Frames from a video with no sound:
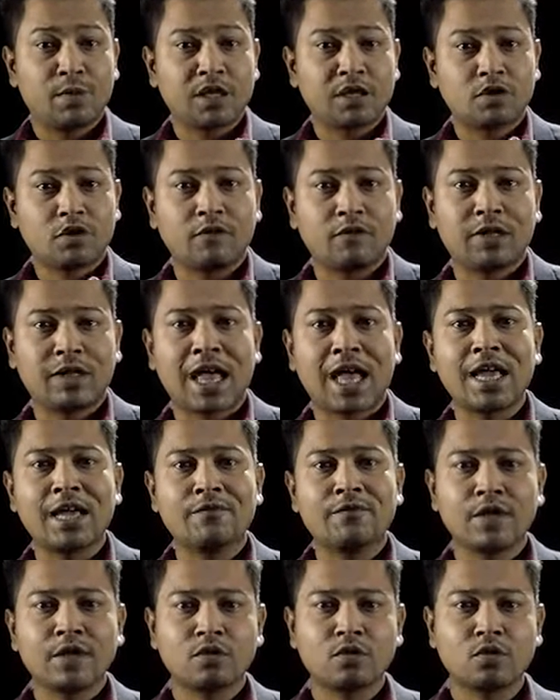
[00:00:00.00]
of
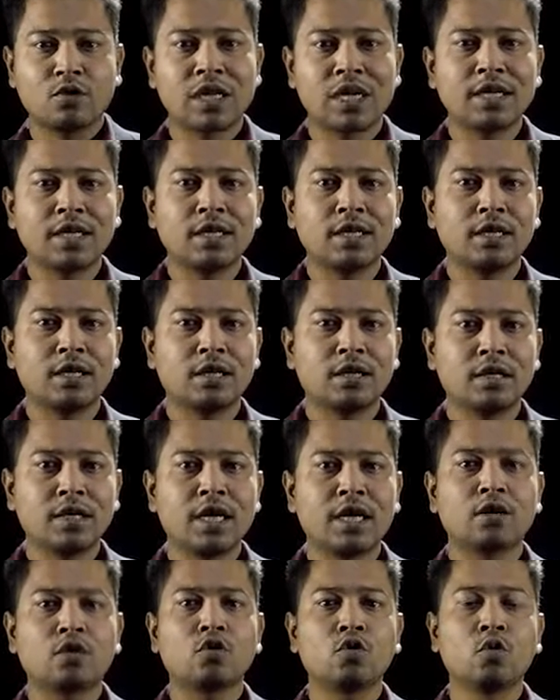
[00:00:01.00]
life and society in
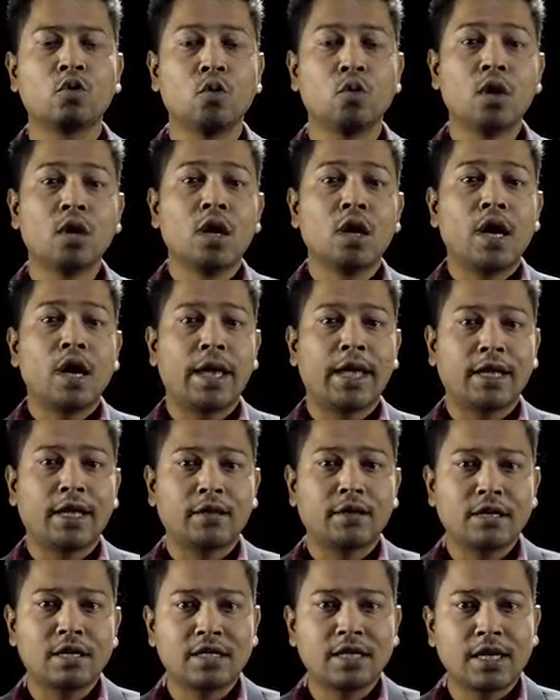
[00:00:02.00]
India through an
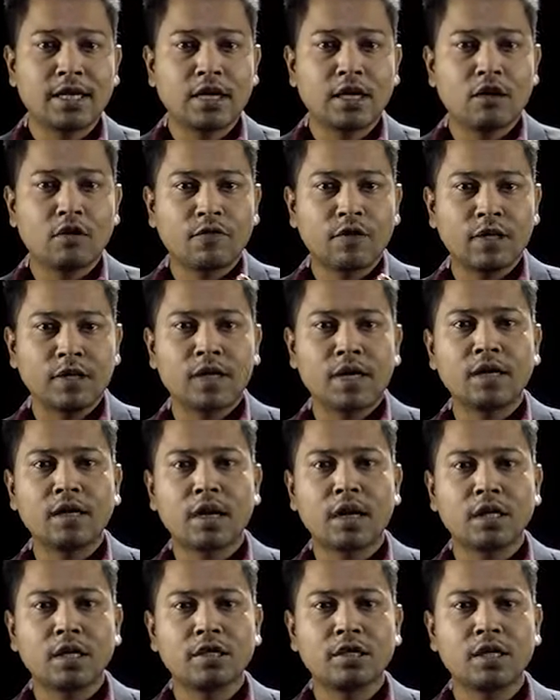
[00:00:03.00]
understanding of Indian
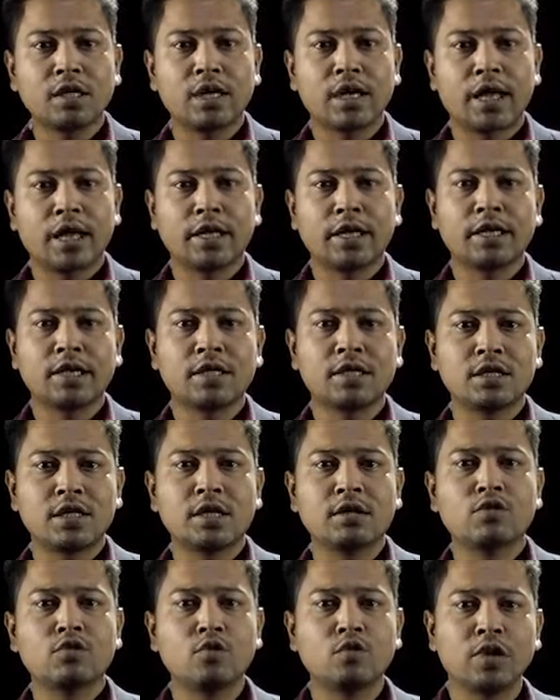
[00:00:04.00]
culture, and that is
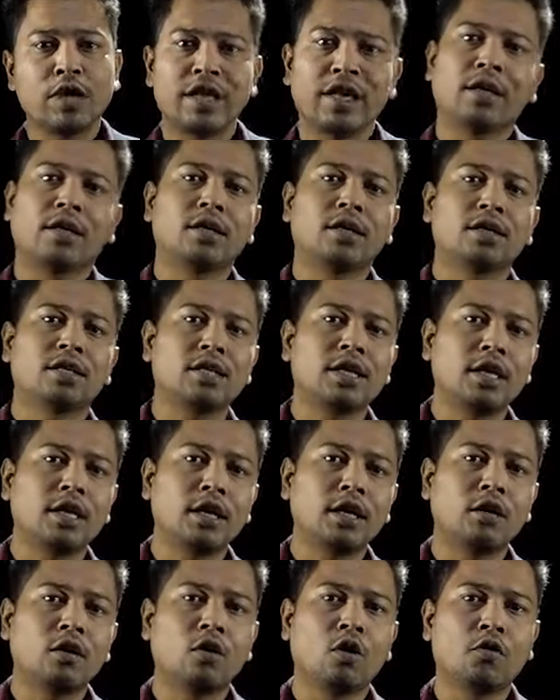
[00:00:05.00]
done through their
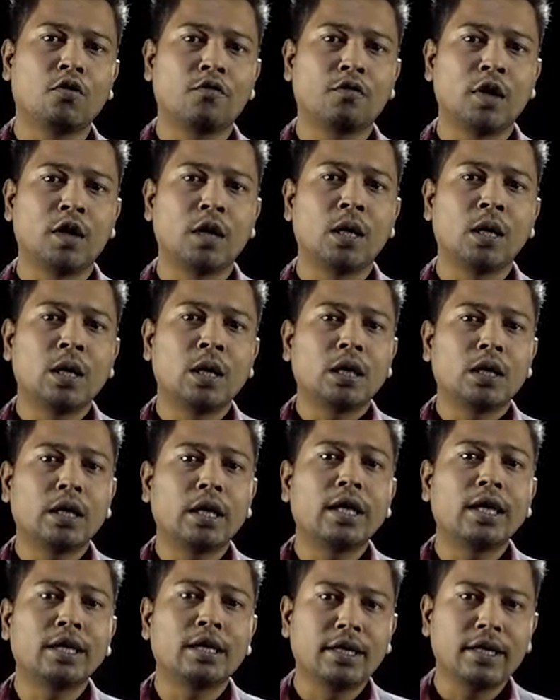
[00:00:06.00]
understanding of the
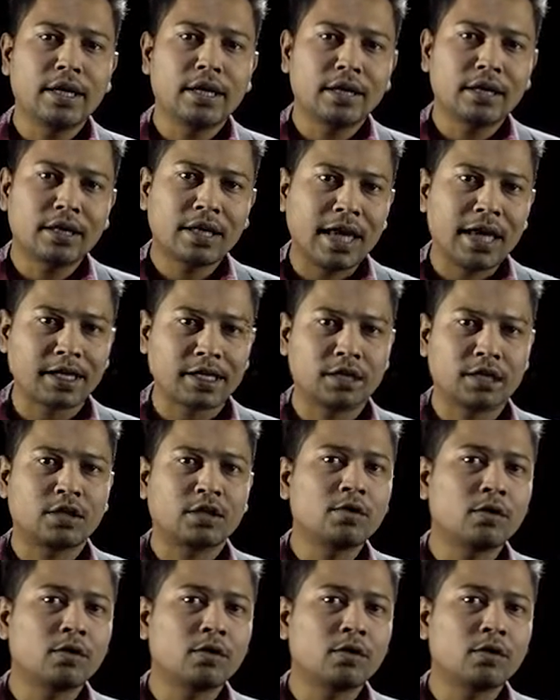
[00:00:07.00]
Indian texts.